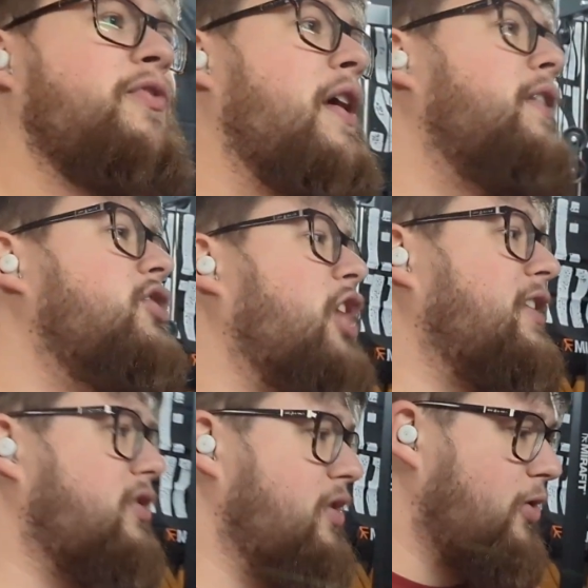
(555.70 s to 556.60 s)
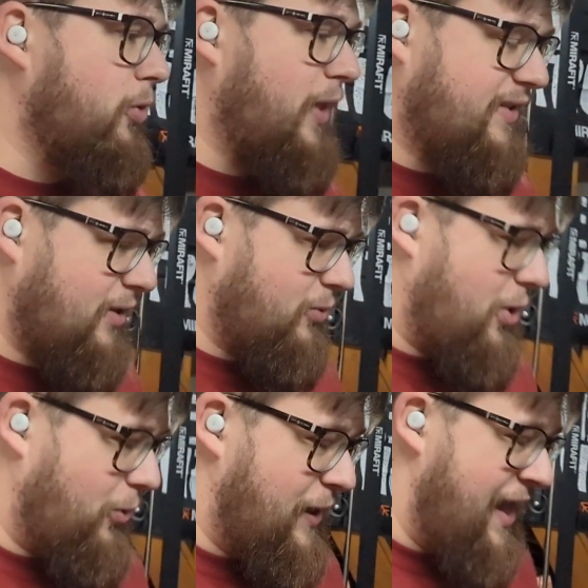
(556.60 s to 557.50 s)
fun. Chains look cool, they sound
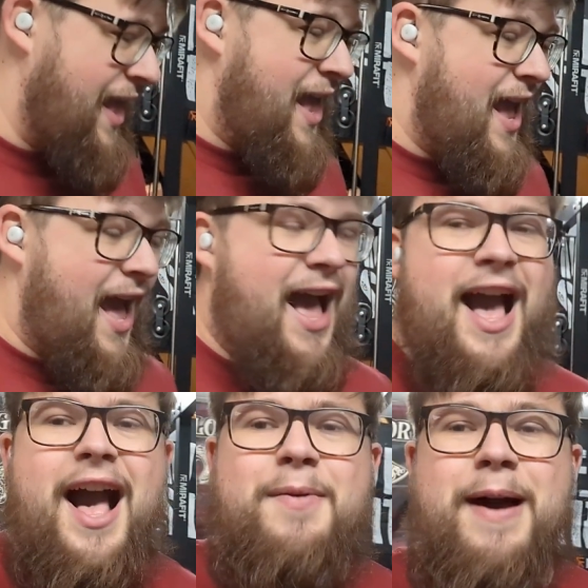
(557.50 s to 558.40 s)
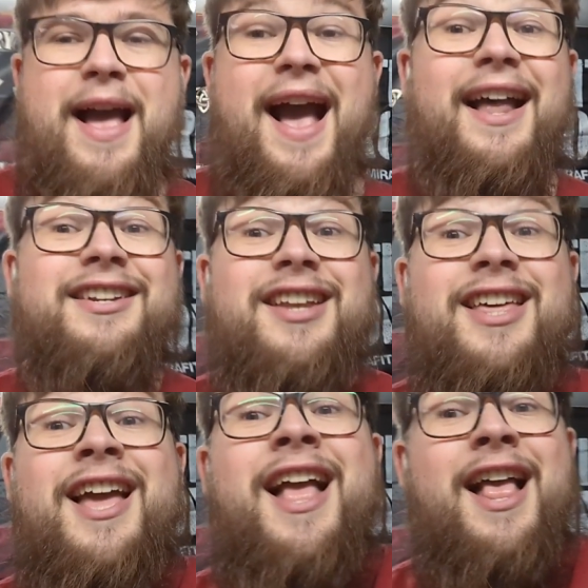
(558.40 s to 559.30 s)
cool, and
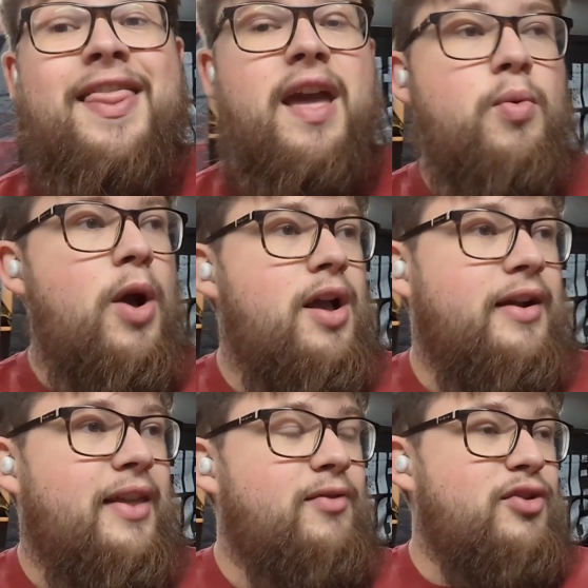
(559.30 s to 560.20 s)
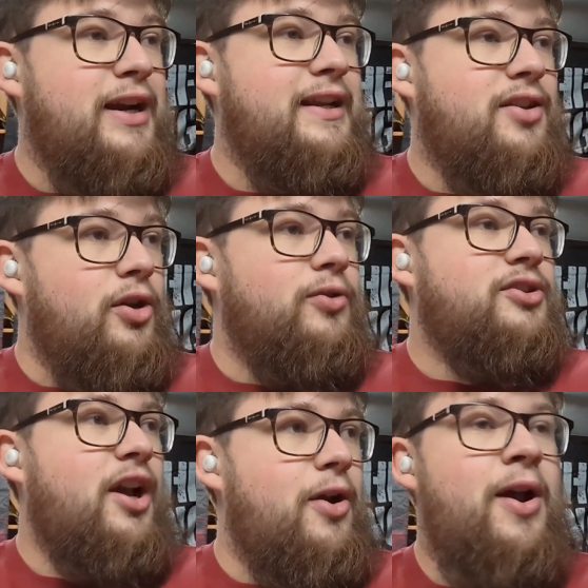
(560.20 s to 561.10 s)
they work, they really do.
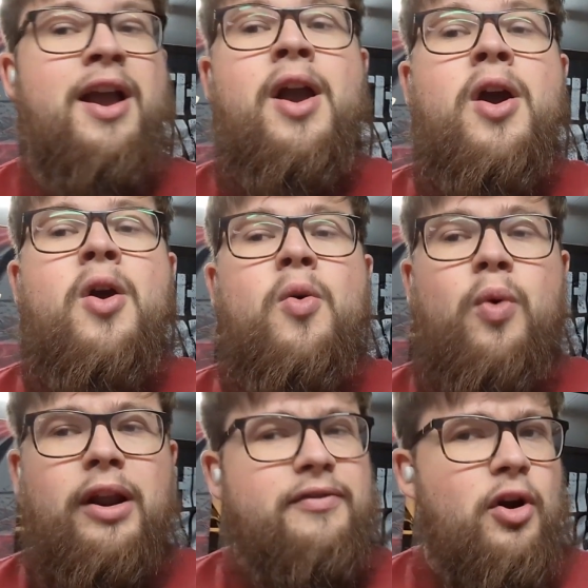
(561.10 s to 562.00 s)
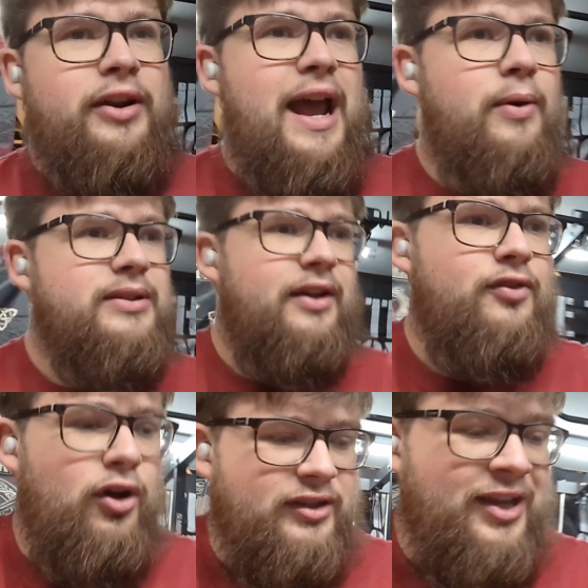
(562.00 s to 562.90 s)
So what I've got now is I've
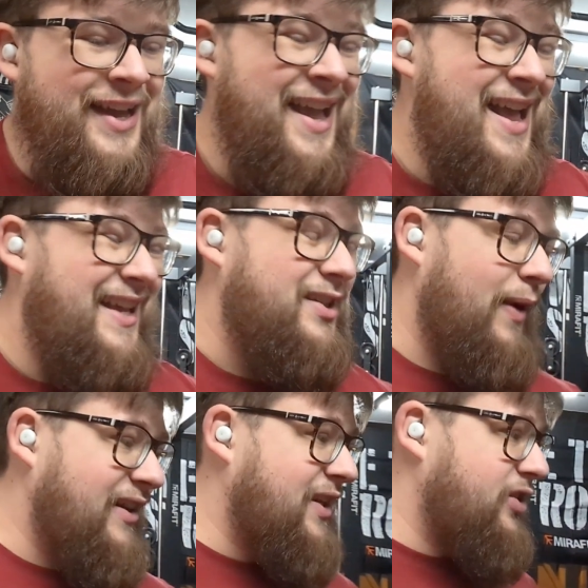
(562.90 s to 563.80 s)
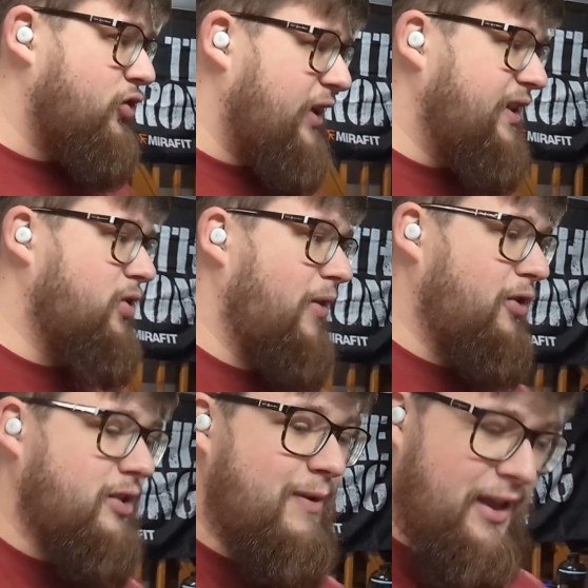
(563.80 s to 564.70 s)
got some accessories. So I've
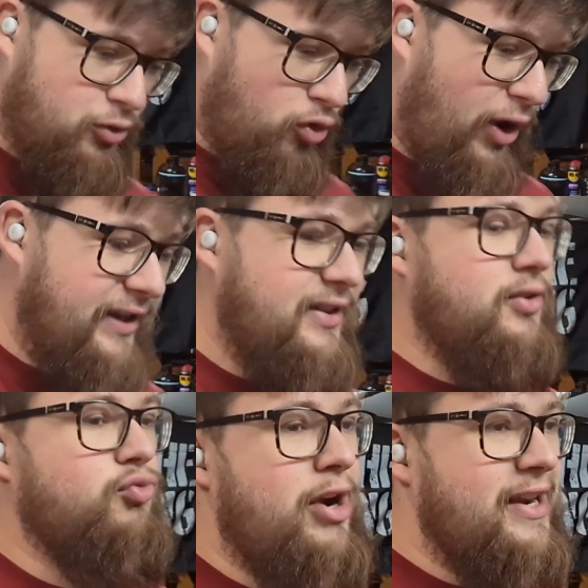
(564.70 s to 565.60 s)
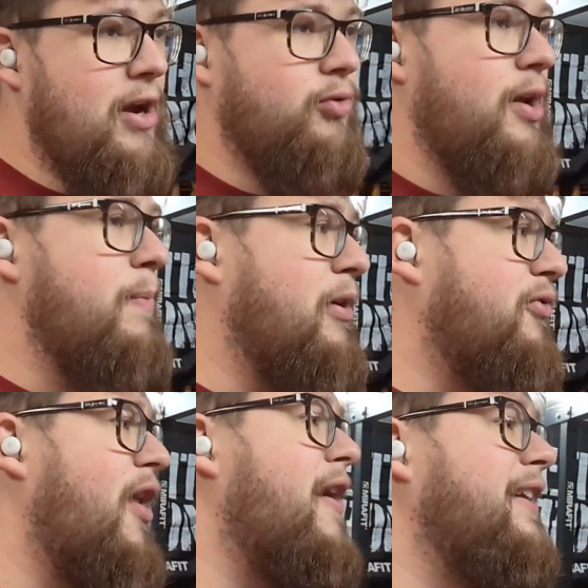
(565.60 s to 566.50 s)
got some lateral raises and rear delt dumbbell
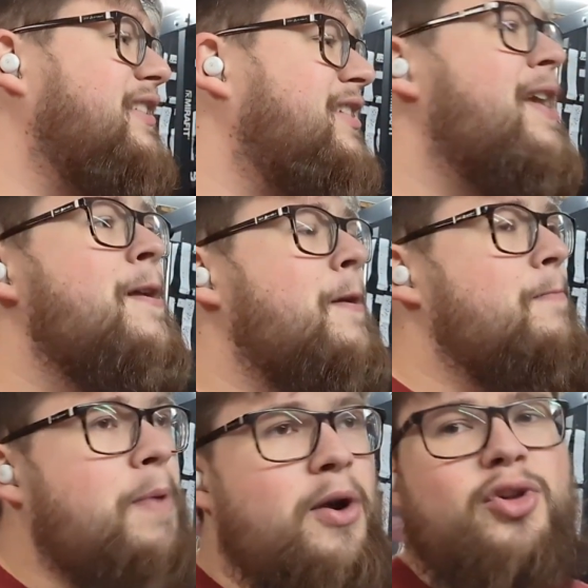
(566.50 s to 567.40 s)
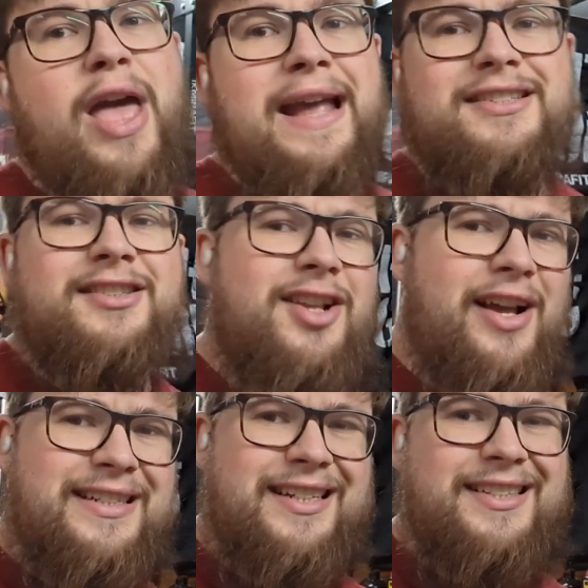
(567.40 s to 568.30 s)
flies, both
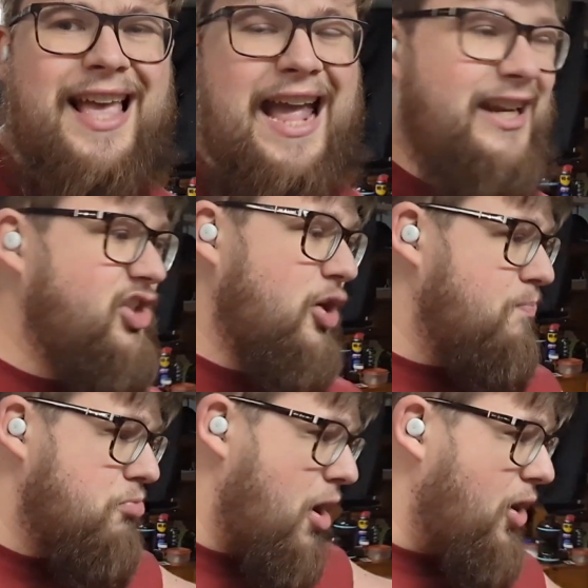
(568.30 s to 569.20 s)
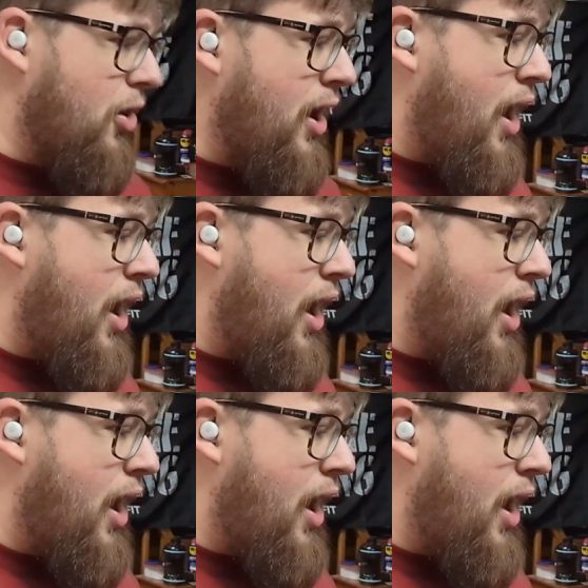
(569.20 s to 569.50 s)
exercises that any gym bro